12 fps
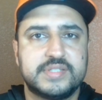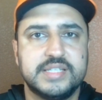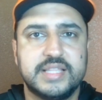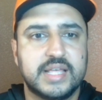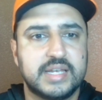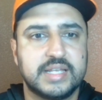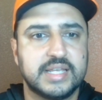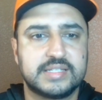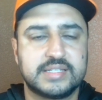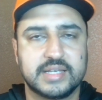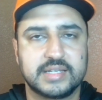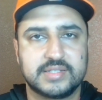see that
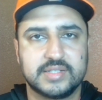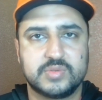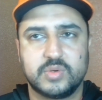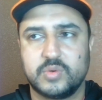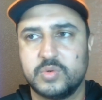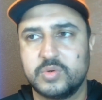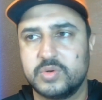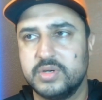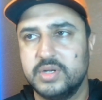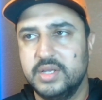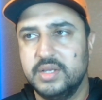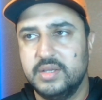against Texas
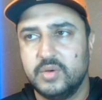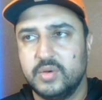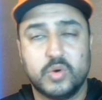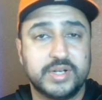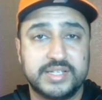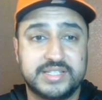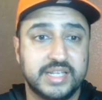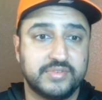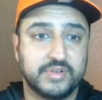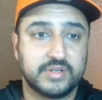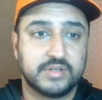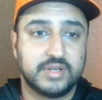or
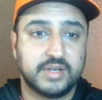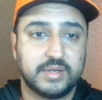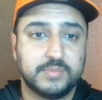Xavier.